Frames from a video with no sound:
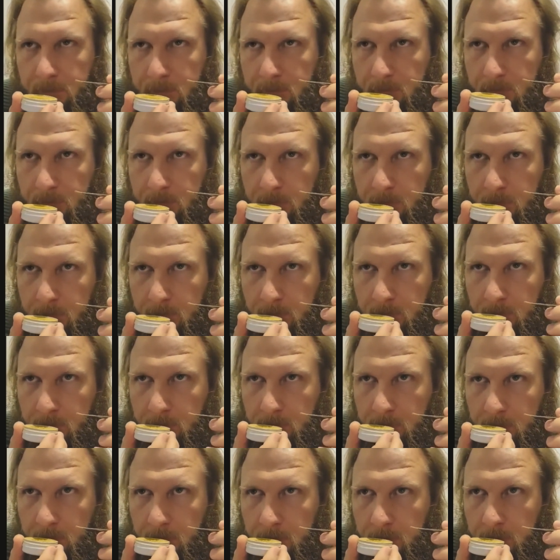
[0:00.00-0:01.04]

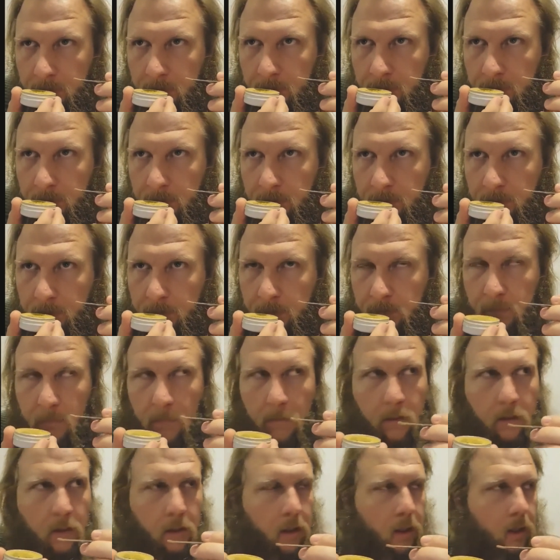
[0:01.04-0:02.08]

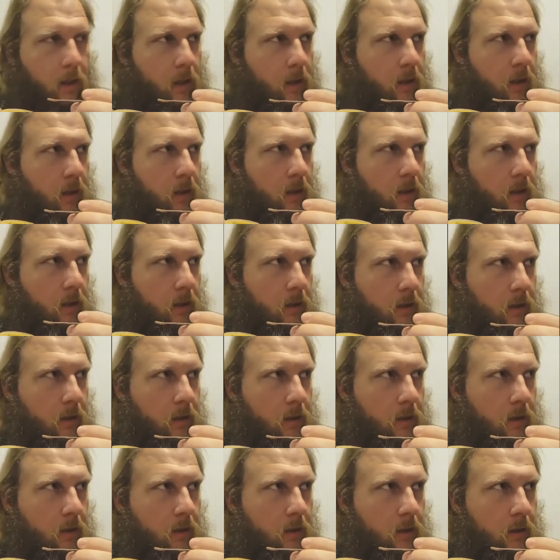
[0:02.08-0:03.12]

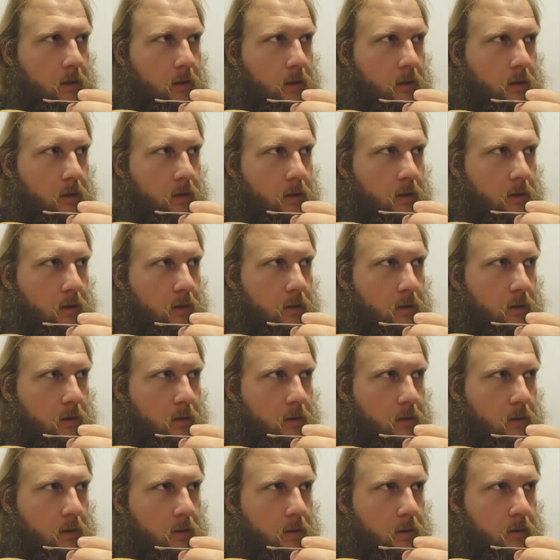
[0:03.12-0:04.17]

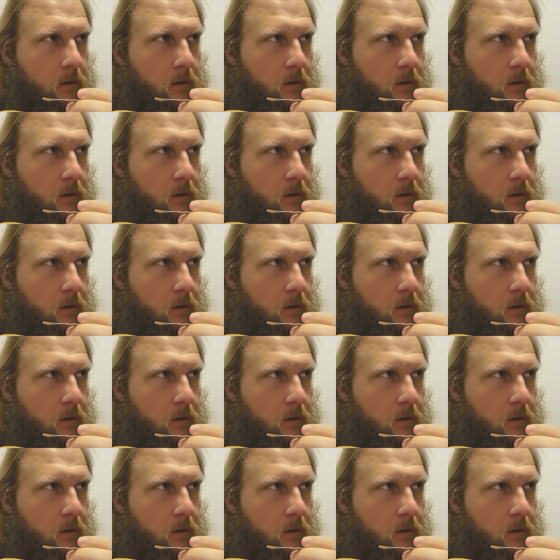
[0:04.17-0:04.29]
No one is speaking in this clip.